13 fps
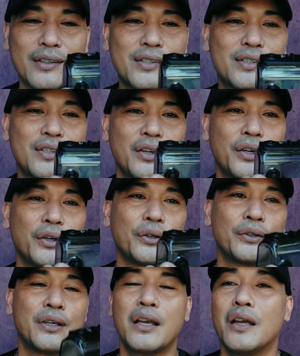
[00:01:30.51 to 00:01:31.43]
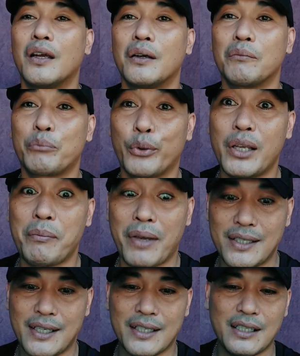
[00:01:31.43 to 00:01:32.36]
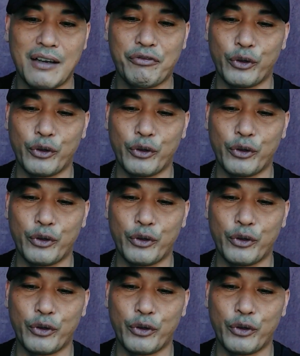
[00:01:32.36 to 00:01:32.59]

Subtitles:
So pretty amazing stuff,